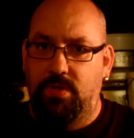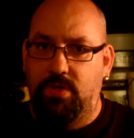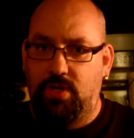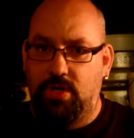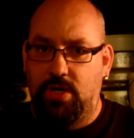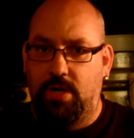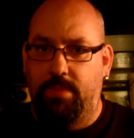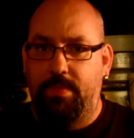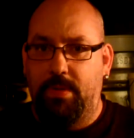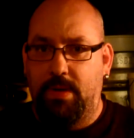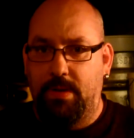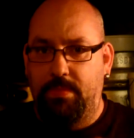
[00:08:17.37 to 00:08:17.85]

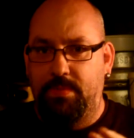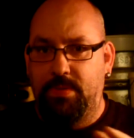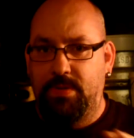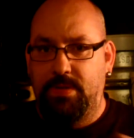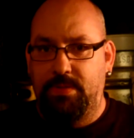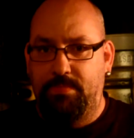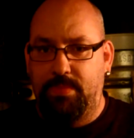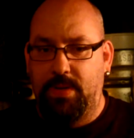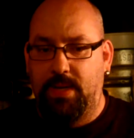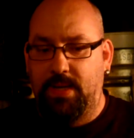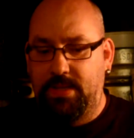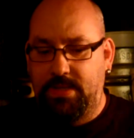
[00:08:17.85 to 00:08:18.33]
chop it up
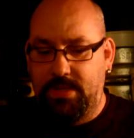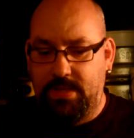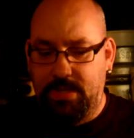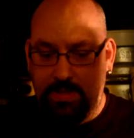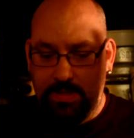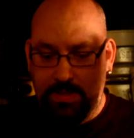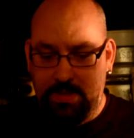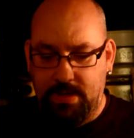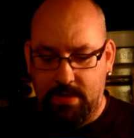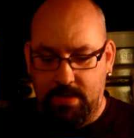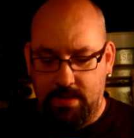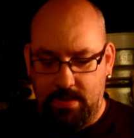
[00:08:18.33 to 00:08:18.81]
into
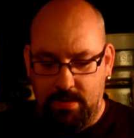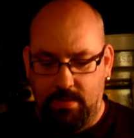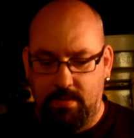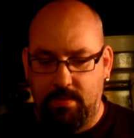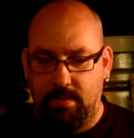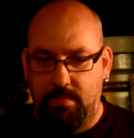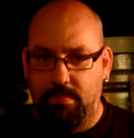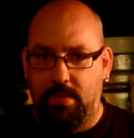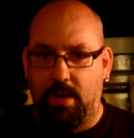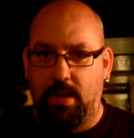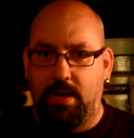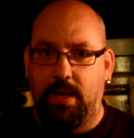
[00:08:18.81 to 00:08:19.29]
pieces,
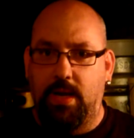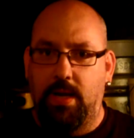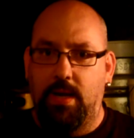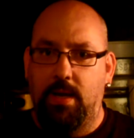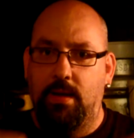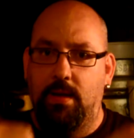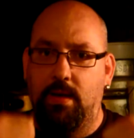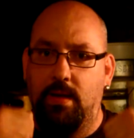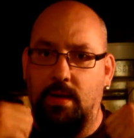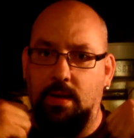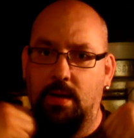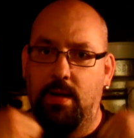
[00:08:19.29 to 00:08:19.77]
bucket.